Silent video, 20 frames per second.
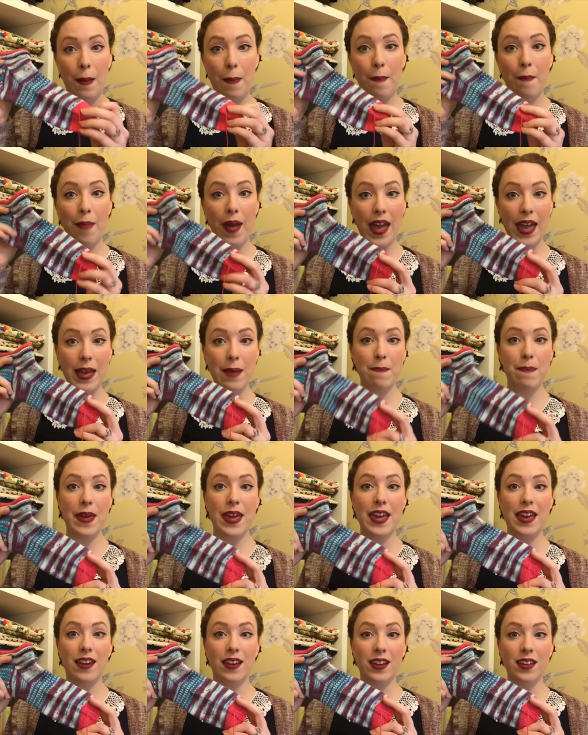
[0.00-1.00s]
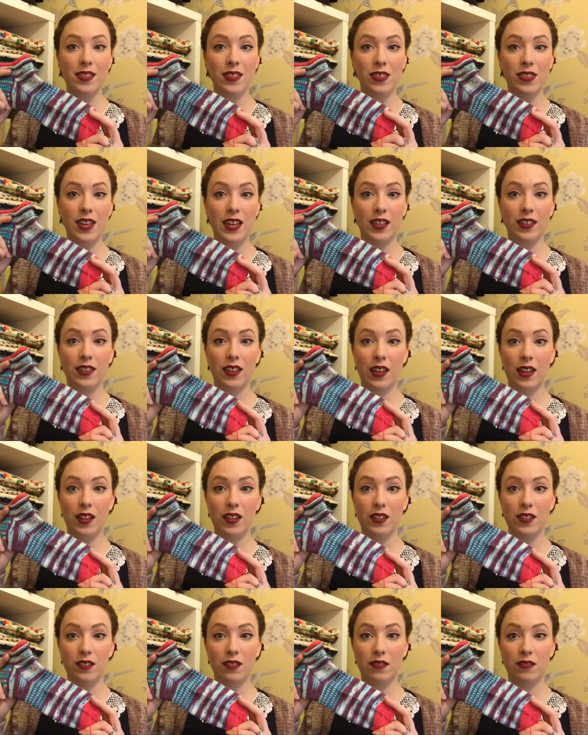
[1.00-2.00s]
may be the thing
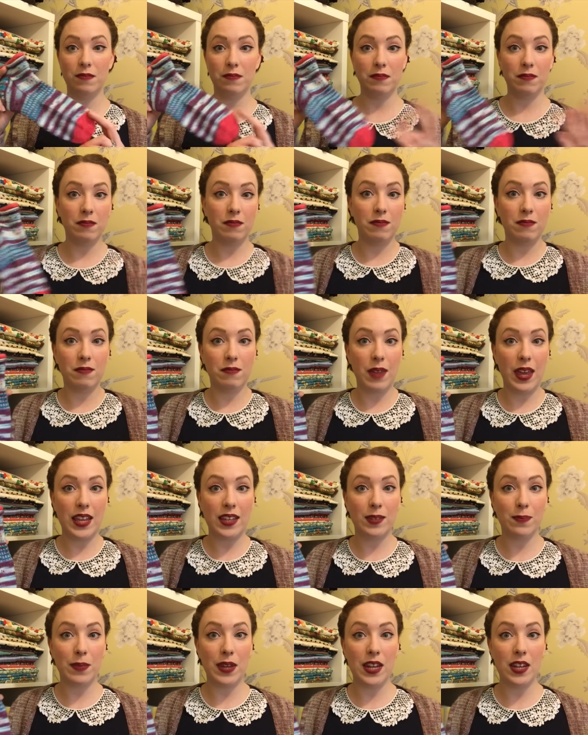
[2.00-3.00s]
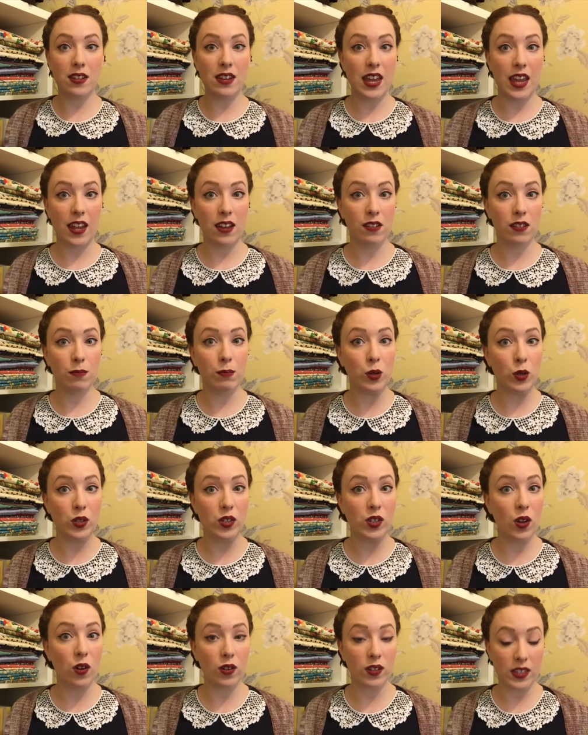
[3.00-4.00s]
that makes me knit more
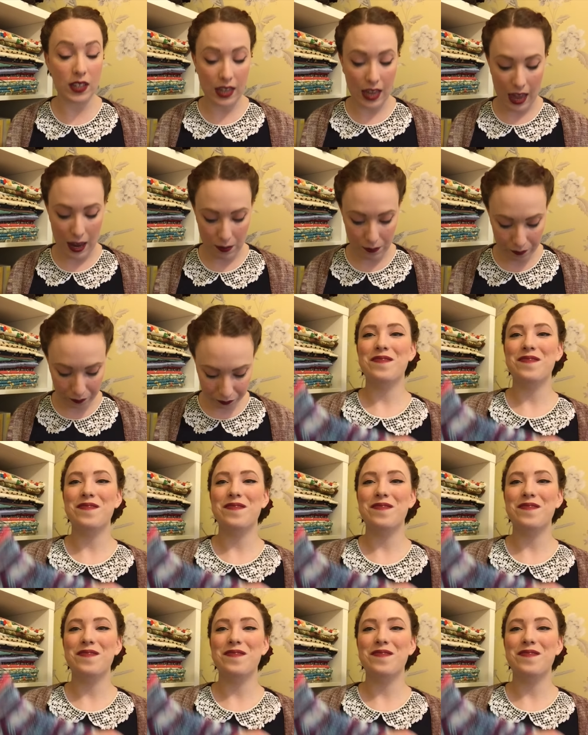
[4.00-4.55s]
socks again.